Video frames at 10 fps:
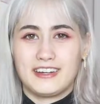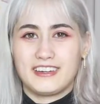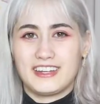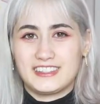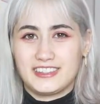
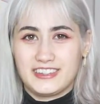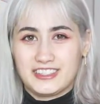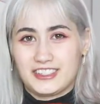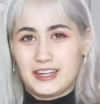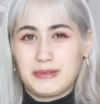Okay, so the
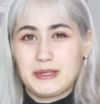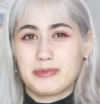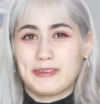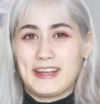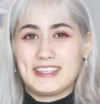strawberry
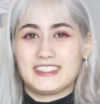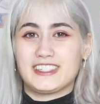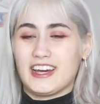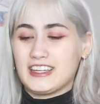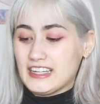beret is
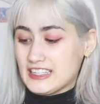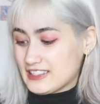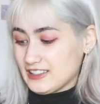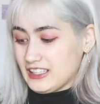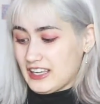done and
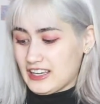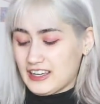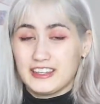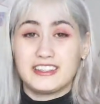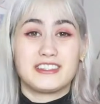it's
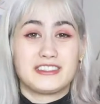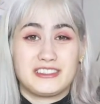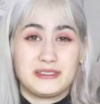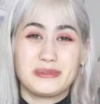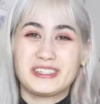looking
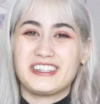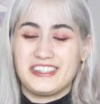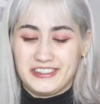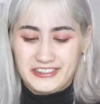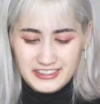super
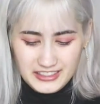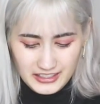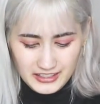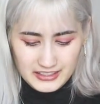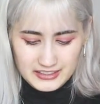cute.
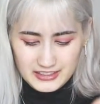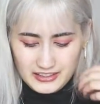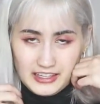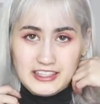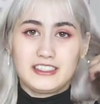So
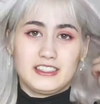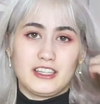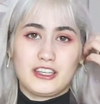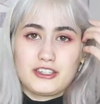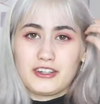let's
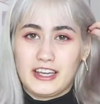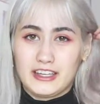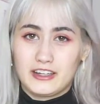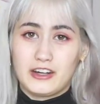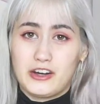try
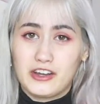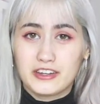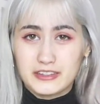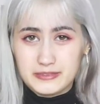it on.